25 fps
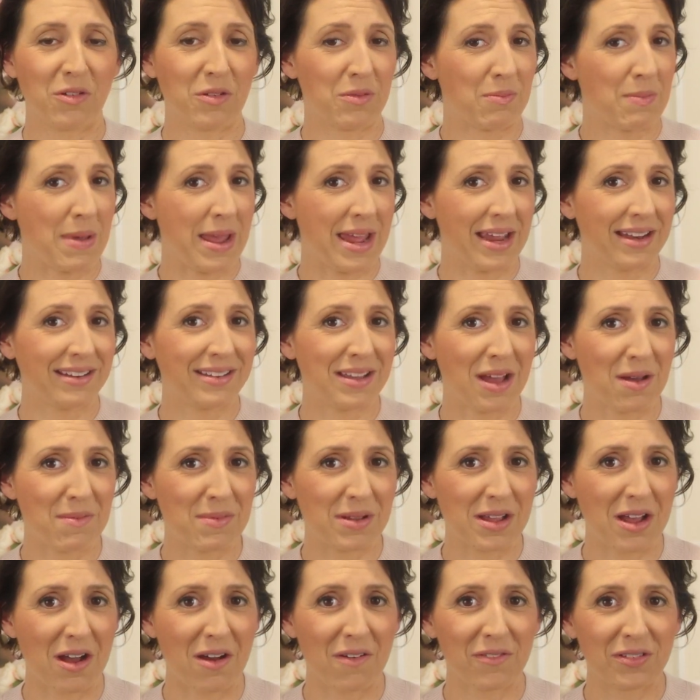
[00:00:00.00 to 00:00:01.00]
or man
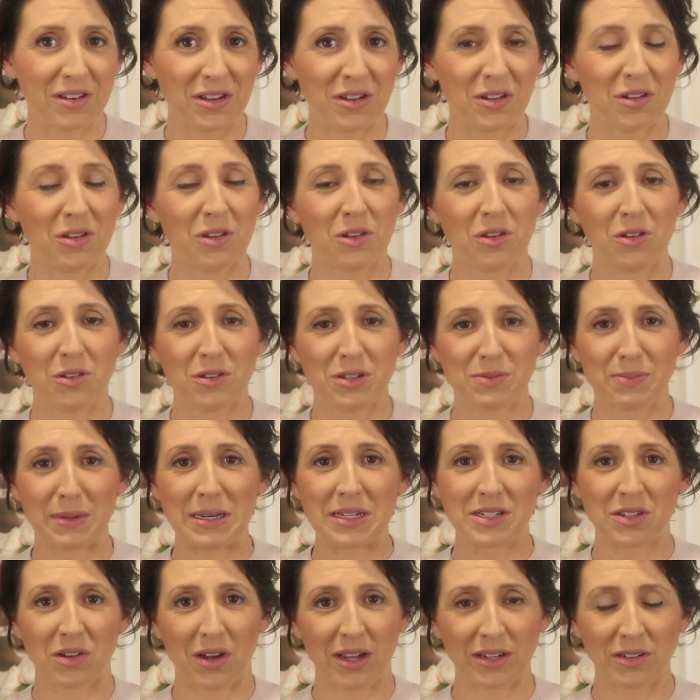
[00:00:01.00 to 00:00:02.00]
coming after you who's
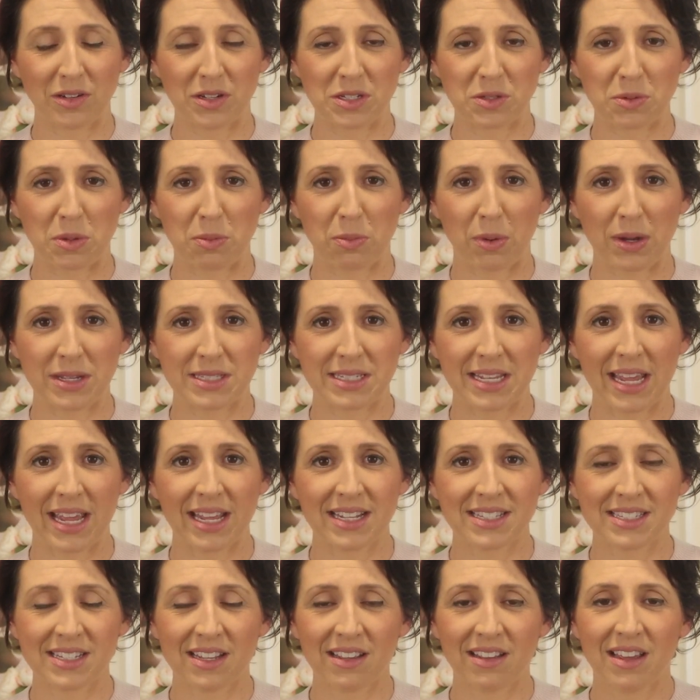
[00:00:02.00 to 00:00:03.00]
been diagnosed with breast
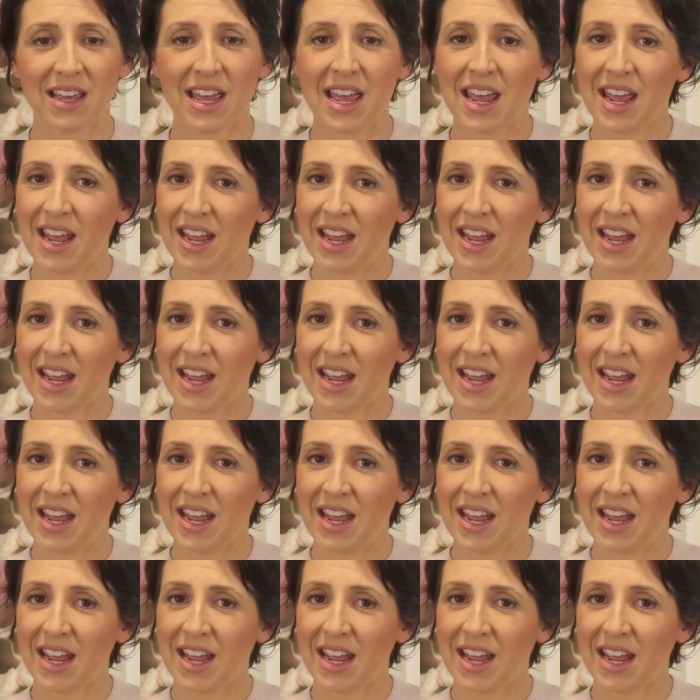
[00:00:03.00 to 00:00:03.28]
cancer,